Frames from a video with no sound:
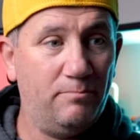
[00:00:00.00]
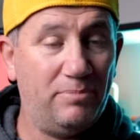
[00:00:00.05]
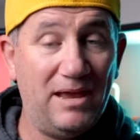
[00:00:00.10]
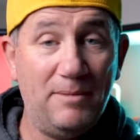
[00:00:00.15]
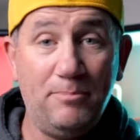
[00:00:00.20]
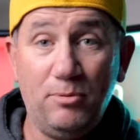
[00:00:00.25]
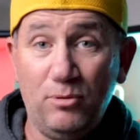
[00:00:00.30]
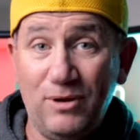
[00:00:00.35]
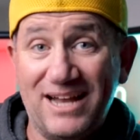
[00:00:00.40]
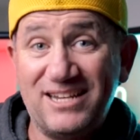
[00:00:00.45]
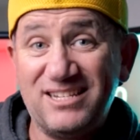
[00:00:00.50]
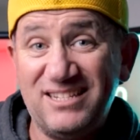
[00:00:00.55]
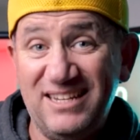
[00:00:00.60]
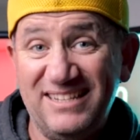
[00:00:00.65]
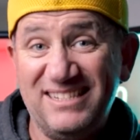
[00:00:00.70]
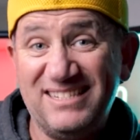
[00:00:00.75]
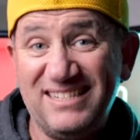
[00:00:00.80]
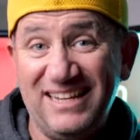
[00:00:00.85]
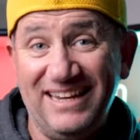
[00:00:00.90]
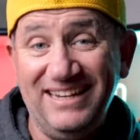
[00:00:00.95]
people
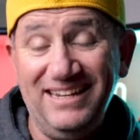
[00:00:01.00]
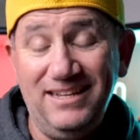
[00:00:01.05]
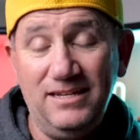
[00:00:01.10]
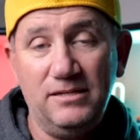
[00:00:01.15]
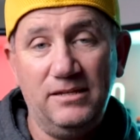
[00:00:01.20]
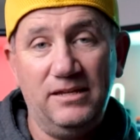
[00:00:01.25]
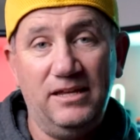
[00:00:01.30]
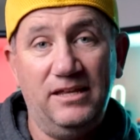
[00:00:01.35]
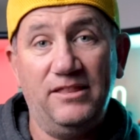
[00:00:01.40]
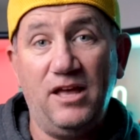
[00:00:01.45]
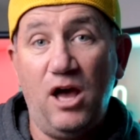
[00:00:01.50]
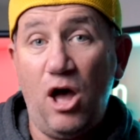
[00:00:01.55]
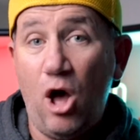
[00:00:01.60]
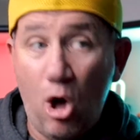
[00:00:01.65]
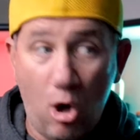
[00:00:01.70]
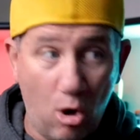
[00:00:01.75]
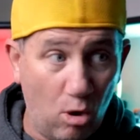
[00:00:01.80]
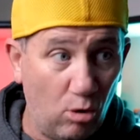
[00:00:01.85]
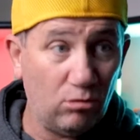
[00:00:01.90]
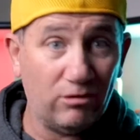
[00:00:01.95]
actually seen it in the
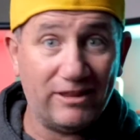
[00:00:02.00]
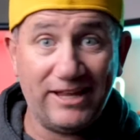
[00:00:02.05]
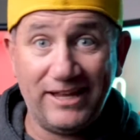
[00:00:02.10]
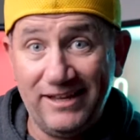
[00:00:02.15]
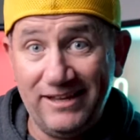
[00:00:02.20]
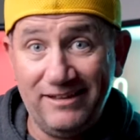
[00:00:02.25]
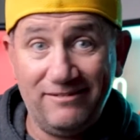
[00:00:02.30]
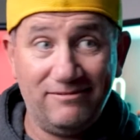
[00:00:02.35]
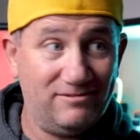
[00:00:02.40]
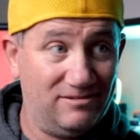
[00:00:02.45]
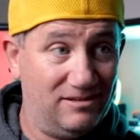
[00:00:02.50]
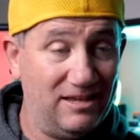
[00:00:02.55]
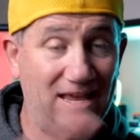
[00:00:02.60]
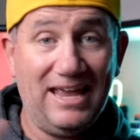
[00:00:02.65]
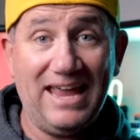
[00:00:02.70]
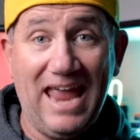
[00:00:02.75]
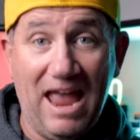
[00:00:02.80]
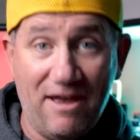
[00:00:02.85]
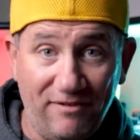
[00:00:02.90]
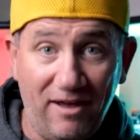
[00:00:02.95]
whole
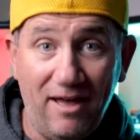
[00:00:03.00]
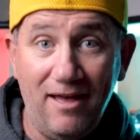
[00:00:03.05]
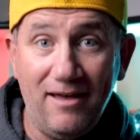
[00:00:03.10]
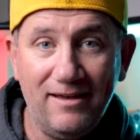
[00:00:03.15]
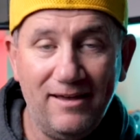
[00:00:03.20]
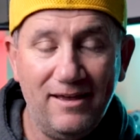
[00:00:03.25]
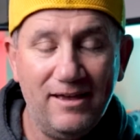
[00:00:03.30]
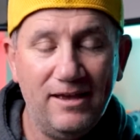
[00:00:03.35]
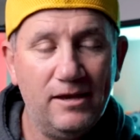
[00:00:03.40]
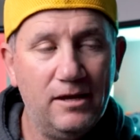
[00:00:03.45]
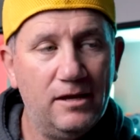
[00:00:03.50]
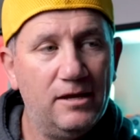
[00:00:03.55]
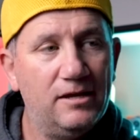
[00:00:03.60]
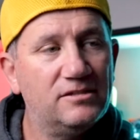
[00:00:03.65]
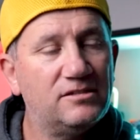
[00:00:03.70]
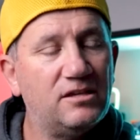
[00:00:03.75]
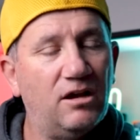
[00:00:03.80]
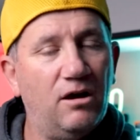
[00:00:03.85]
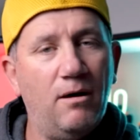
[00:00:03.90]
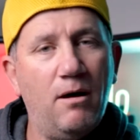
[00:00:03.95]
ever.
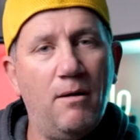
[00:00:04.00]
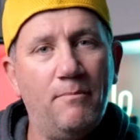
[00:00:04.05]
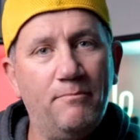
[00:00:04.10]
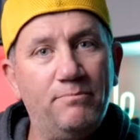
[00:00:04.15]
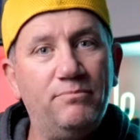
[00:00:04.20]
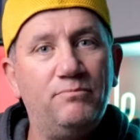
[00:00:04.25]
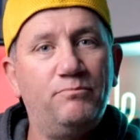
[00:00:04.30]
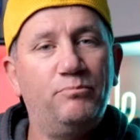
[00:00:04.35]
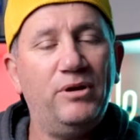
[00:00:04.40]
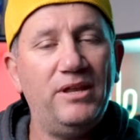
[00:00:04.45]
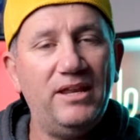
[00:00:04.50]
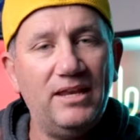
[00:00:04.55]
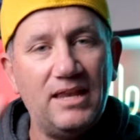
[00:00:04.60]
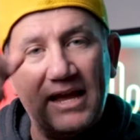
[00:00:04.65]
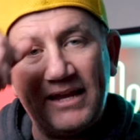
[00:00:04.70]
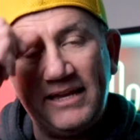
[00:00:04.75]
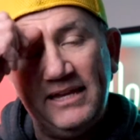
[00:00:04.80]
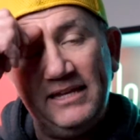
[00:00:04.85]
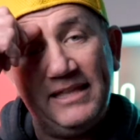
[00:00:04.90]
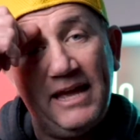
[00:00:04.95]
So I'm pretty
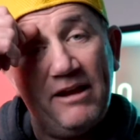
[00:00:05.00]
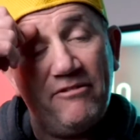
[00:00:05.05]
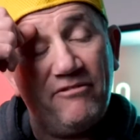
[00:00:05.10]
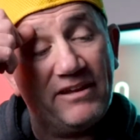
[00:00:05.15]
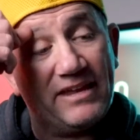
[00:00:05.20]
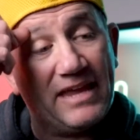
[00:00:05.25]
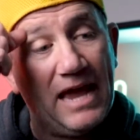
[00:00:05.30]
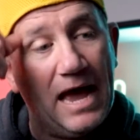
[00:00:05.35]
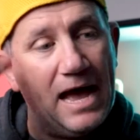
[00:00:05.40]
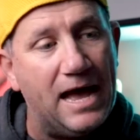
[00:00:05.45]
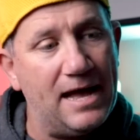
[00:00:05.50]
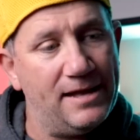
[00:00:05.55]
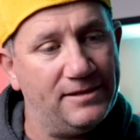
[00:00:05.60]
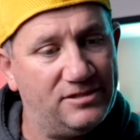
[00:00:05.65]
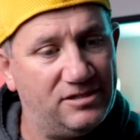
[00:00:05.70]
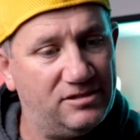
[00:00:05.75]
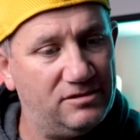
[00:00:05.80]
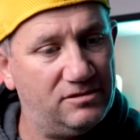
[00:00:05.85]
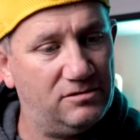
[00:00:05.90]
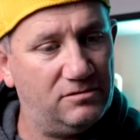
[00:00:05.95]
lucky in that
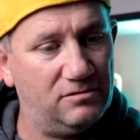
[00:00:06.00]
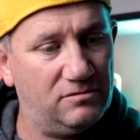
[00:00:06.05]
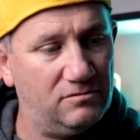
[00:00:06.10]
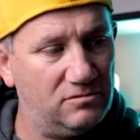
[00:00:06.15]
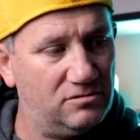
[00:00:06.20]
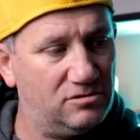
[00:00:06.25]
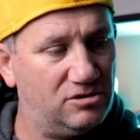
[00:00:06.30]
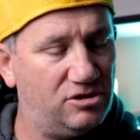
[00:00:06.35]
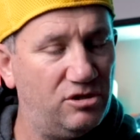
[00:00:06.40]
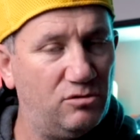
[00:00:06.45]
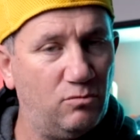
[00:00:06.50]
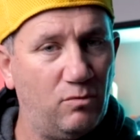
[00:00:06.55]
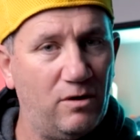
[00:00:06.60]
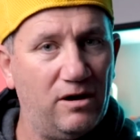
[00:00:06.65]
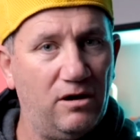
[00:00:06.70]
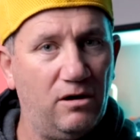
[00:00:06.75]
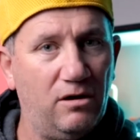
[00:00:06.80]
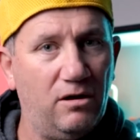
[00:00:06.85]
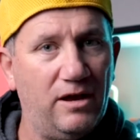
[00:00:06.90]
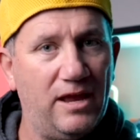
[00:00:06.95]
regards due to
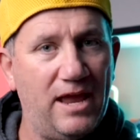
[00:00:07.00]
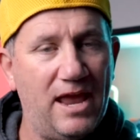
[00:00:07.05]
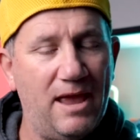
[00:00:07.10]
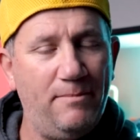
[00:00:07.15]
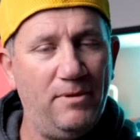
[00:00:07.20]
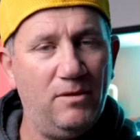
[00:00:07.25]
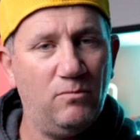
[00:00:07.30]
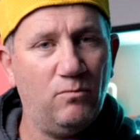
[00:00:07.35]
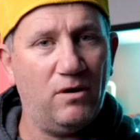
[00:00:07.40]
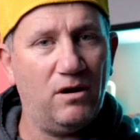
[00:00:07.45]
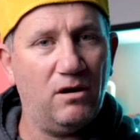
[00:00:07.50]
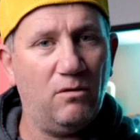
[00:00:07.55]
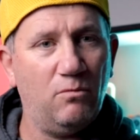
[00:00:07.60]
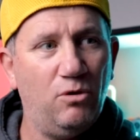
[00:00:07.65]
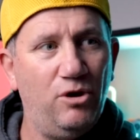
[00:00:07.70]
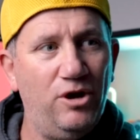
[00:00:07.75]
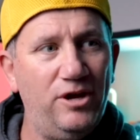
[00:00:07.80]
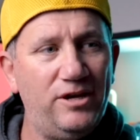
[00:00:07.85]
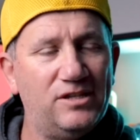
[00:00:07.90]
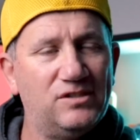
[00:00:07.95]
where I am and where I
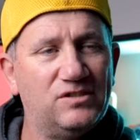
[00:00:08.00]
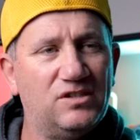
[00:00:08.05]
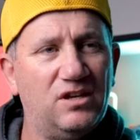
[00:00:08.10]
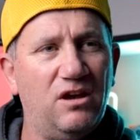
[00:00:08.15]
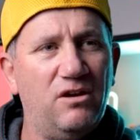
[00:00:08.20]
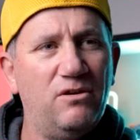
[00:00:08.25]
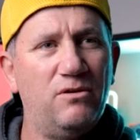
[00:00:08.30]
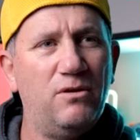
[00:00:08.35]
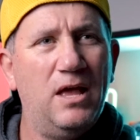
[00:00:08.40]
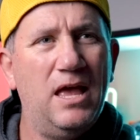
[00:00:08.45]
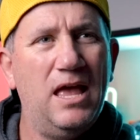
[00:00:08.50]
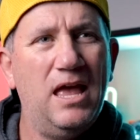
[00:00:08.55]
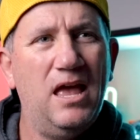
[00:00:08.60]
work. So